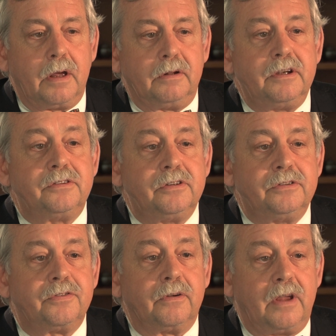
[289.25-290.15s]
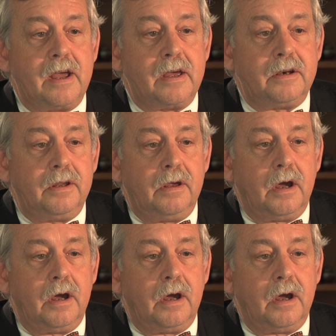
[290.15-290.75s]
leases for land